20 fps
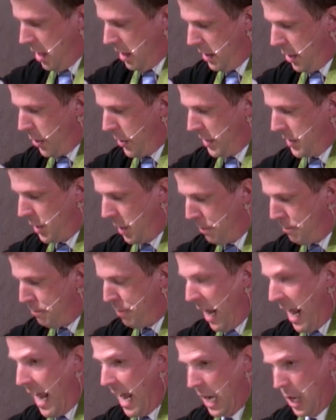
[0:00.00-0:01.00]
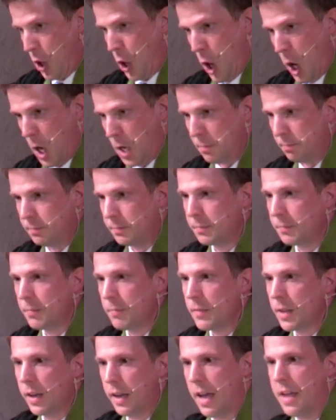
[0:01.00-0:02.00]
there is a banner.
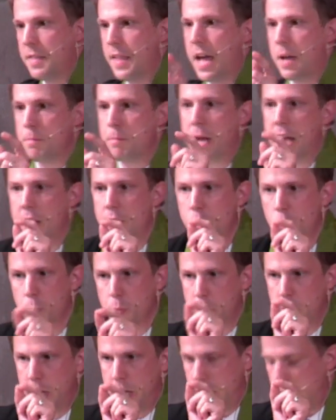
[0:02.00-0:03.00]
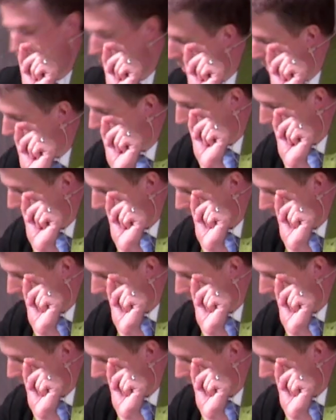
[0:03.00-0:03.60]
And that banner reads